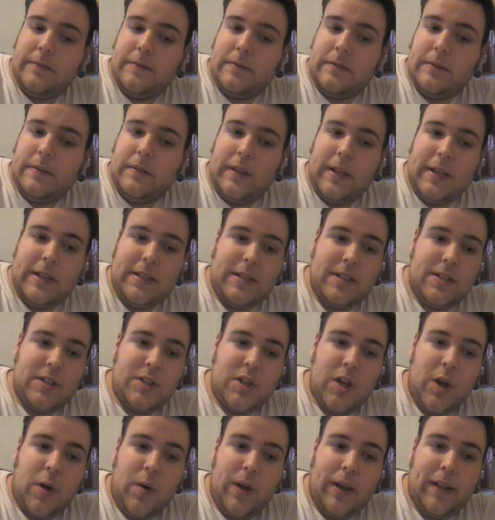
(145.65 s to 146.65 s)
this is
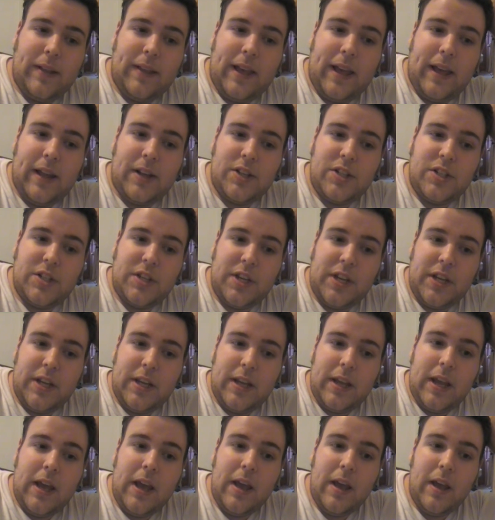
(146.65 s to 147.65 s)
showing that
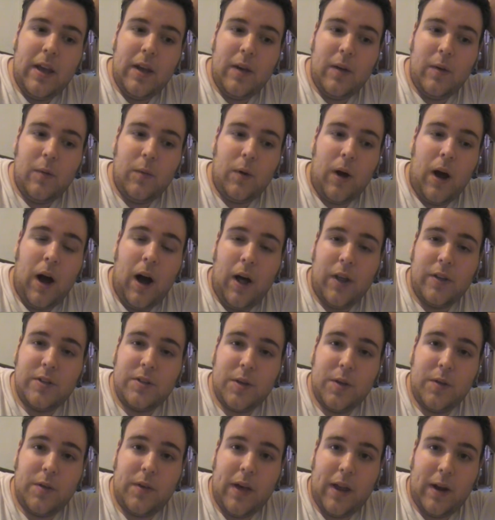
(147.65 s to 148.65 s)
she
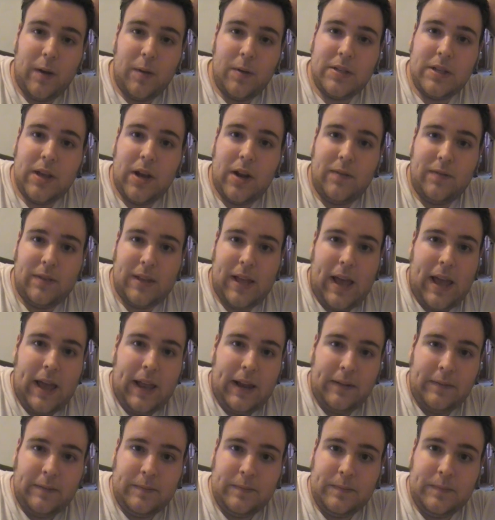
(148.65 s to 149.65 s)
also thought it was out of
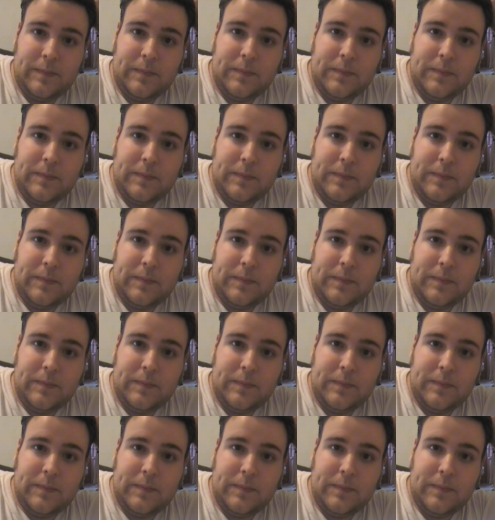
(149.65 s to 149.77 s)
line.